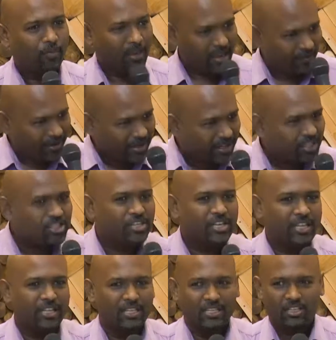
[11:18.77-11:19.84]
even
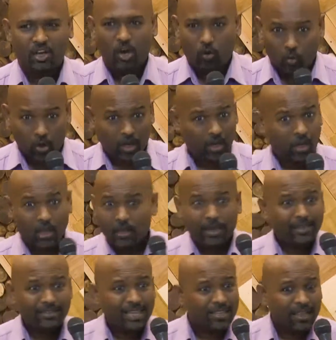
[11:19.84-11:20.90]
Christians will
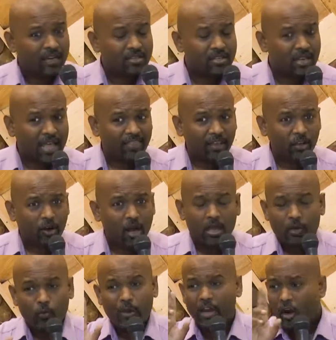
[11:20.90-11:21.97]
say there is nothing wrong.
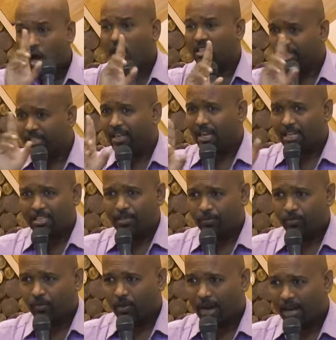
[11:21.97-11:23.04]
We are all
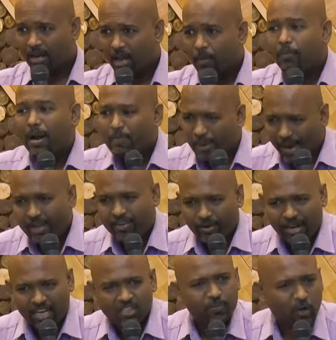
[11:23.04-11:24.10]
sinners, right? But by
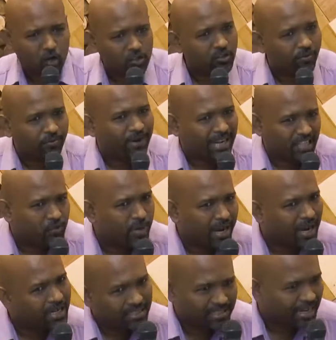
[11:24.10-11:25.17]
Christ, because of Christ, we
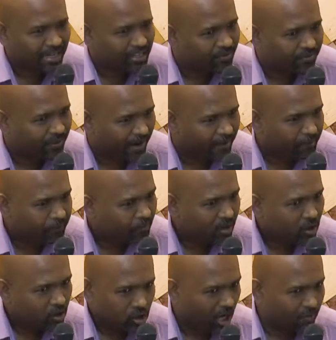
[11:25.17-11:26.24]
are sanctified,
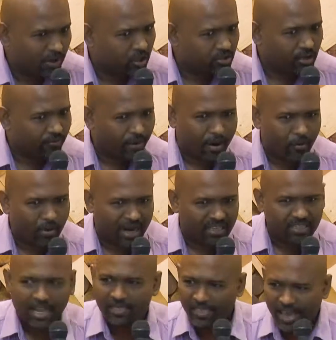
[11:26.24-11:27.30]
not because of our
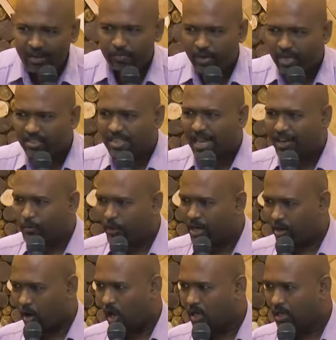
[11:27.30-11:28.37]
works. And that means that we
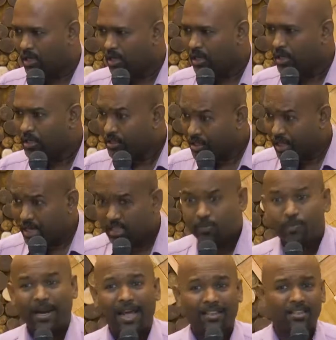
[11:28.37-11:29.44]
are all sinners.
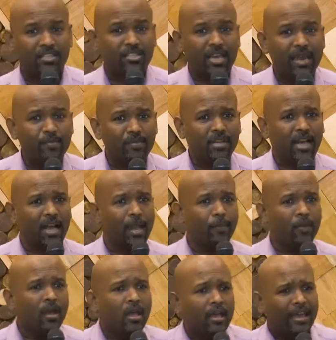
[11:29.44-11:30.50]
But at the same
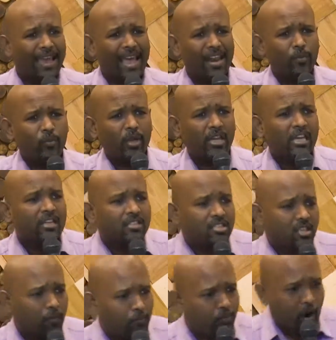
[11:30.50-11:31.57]
time, can we
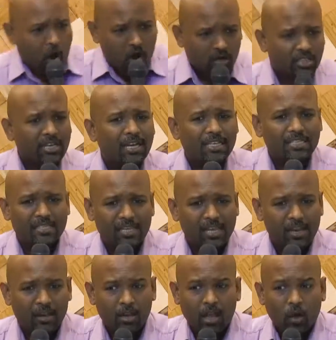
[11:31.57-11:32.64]
support a
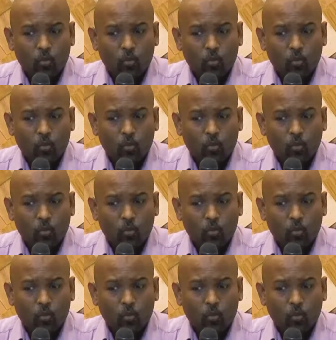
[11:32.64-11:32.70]
sin?